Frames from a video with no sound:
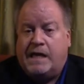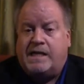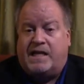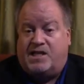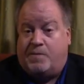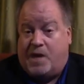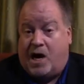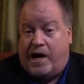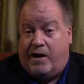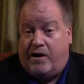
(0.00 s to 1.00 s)
tends to be
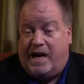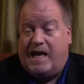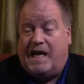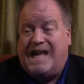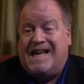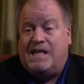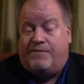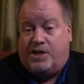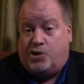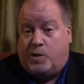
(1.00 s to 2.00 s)
higher
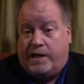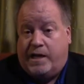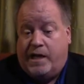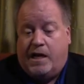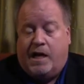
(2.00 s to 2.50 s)
individually,